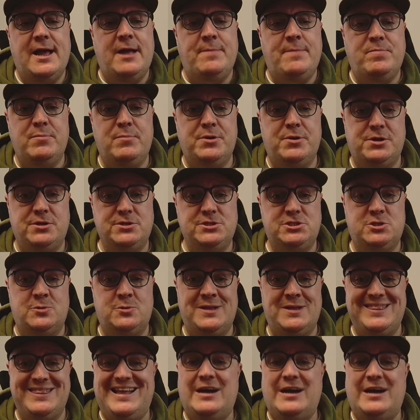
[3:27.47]
but
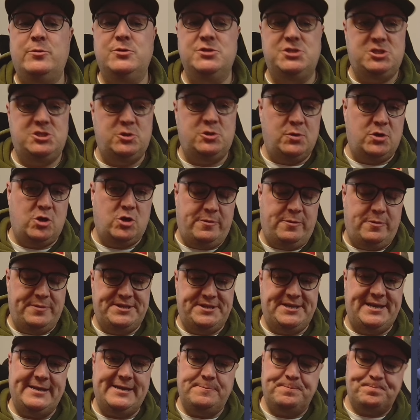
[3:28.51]
also allow us to
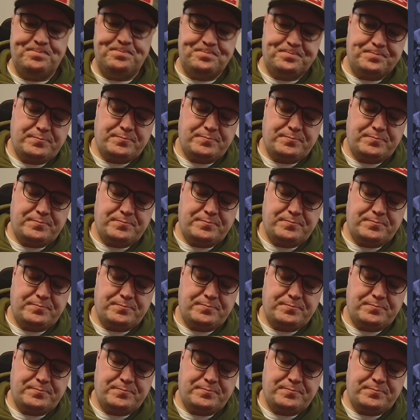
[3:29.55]
accommodate